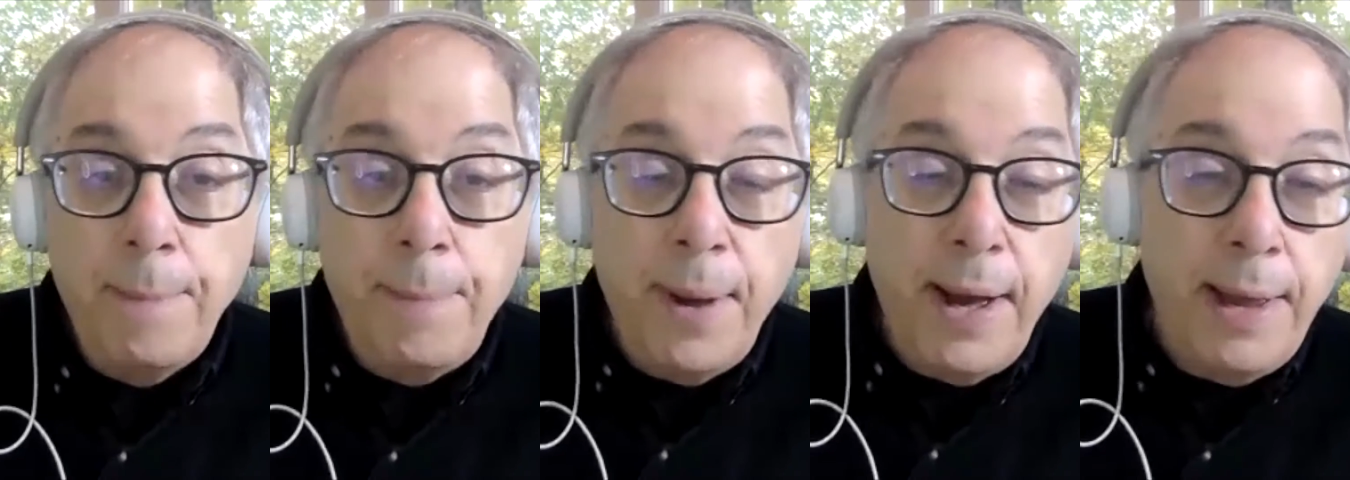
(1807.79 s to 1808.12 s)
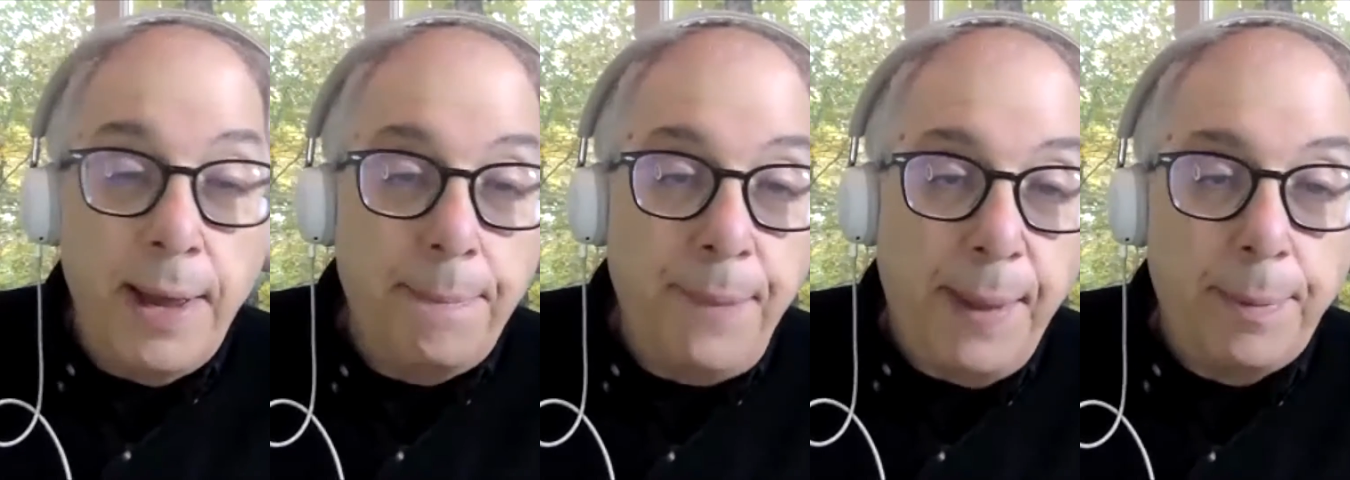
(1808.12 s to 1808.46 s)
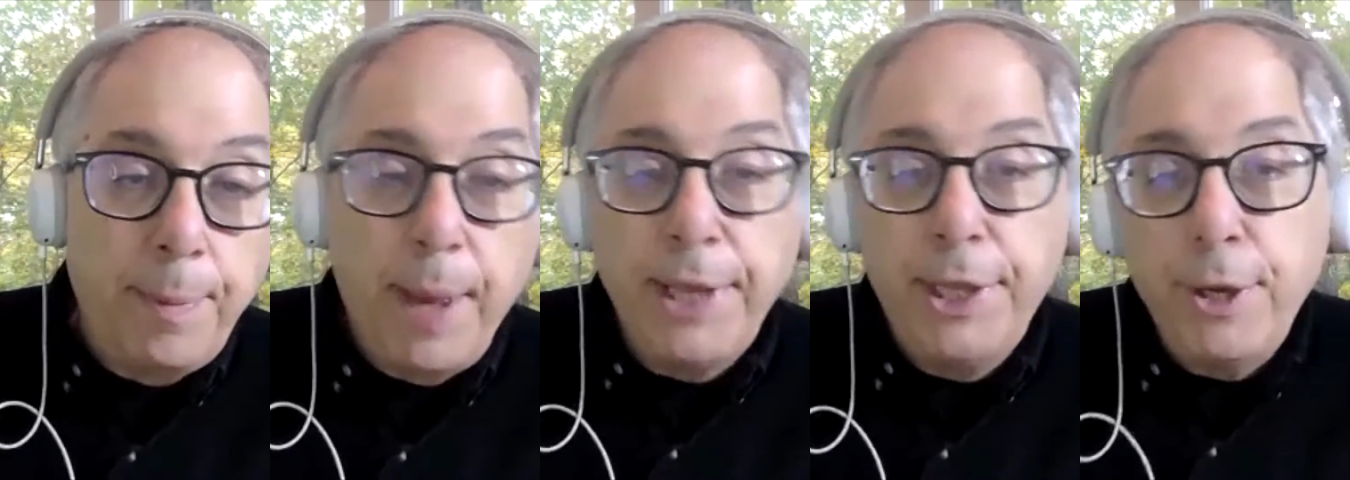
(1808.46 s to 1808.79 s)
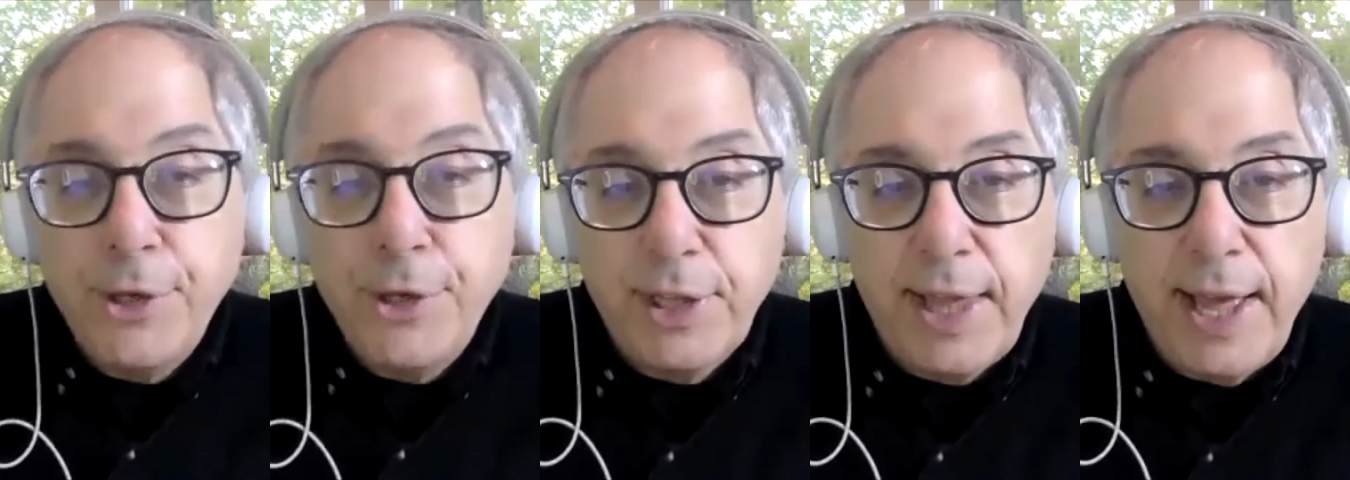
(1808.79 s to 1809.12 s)
but people might
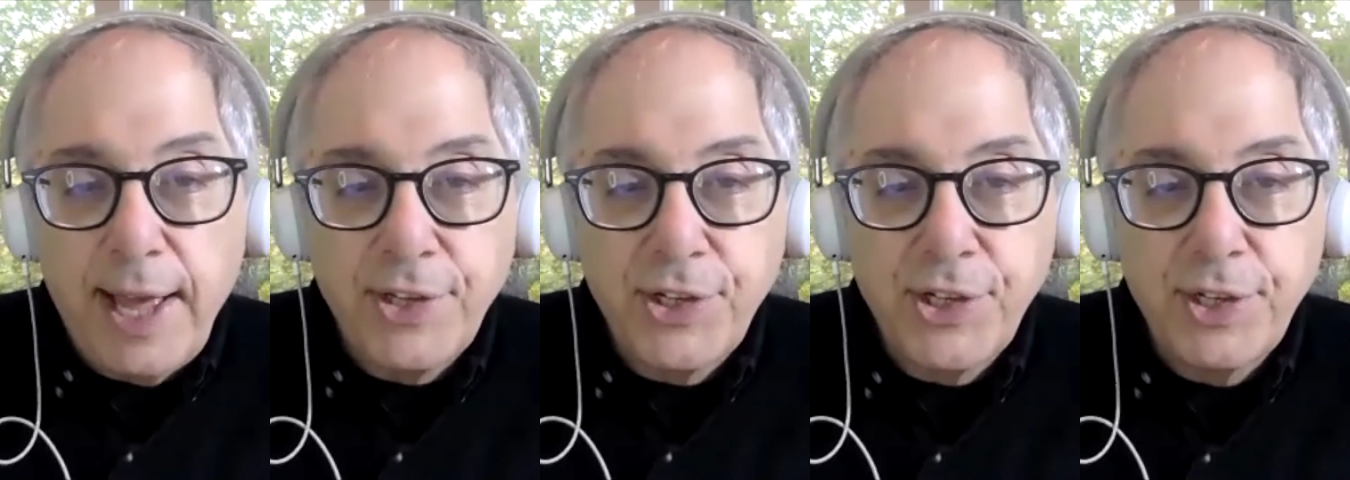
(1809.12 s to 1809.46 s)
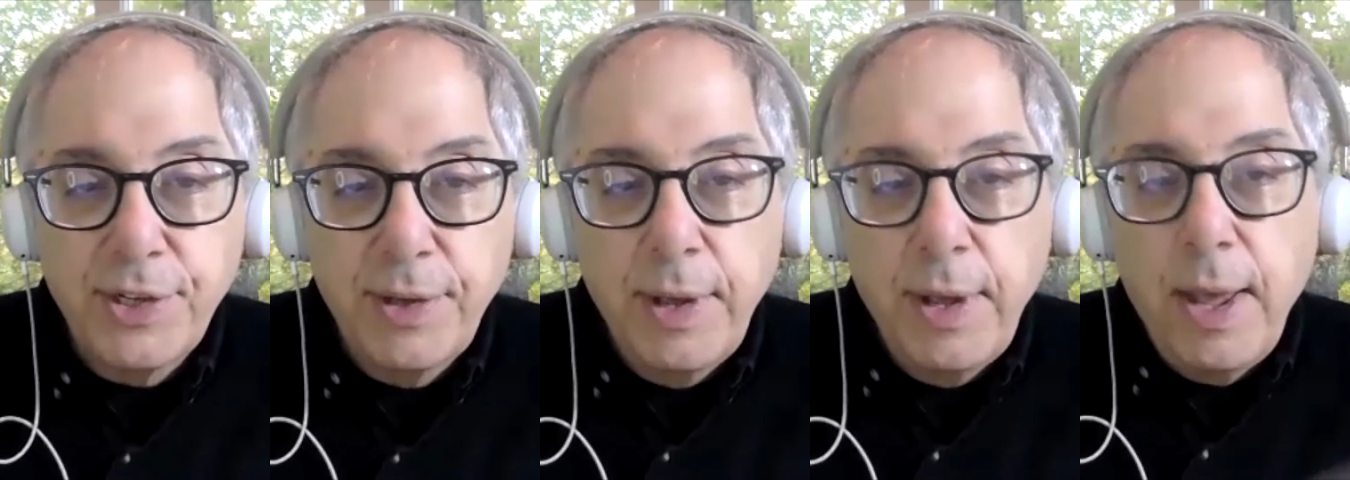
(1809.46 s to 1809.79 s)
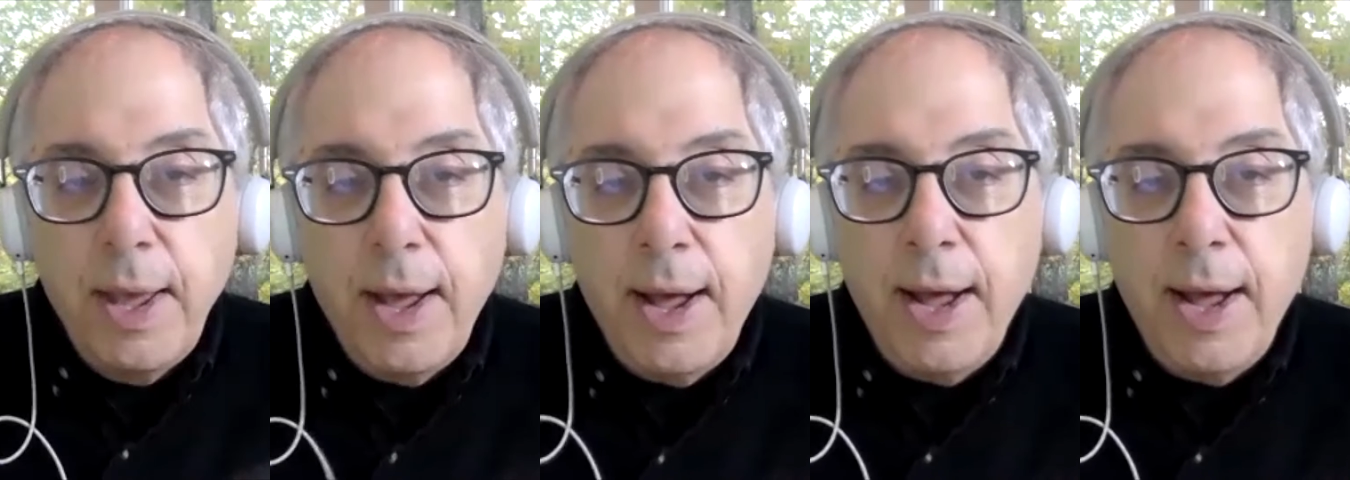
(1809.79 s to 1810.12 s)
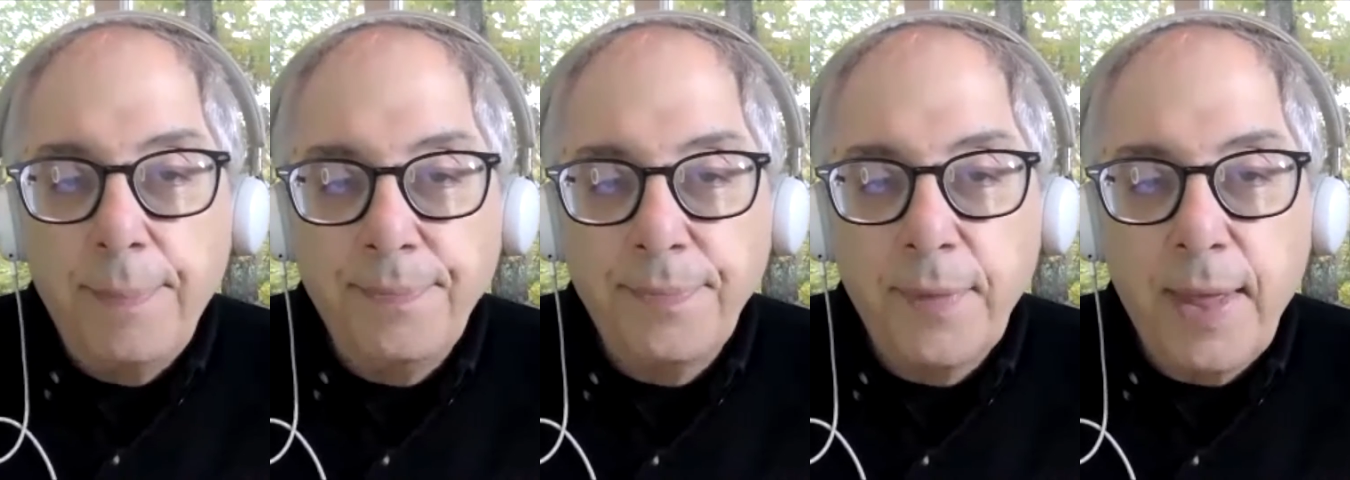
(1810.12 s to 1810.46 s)
use it less.
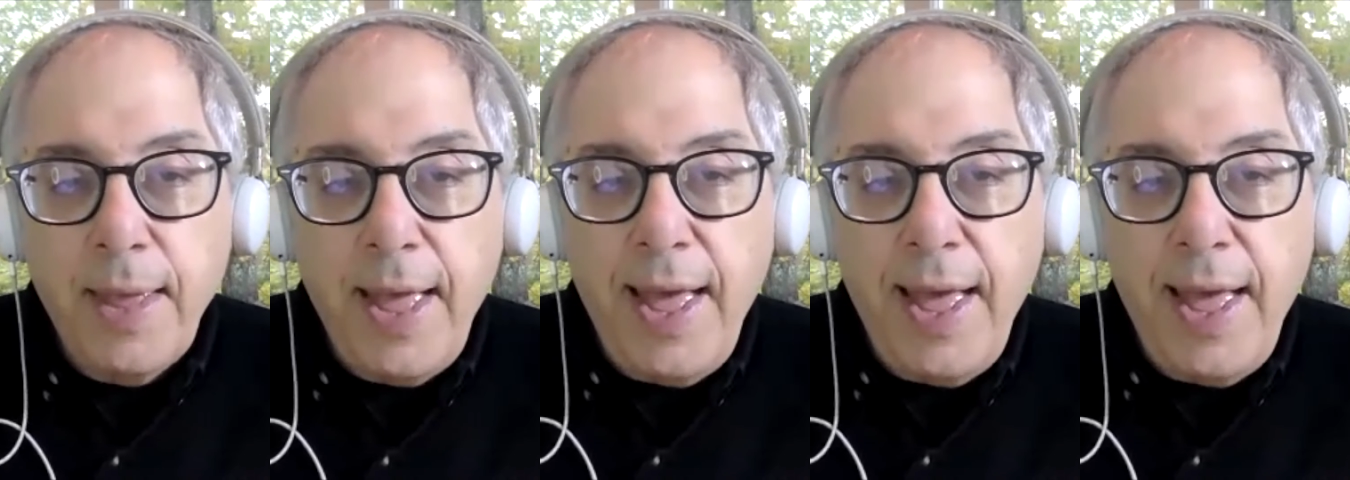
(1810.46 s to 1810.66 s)
Um,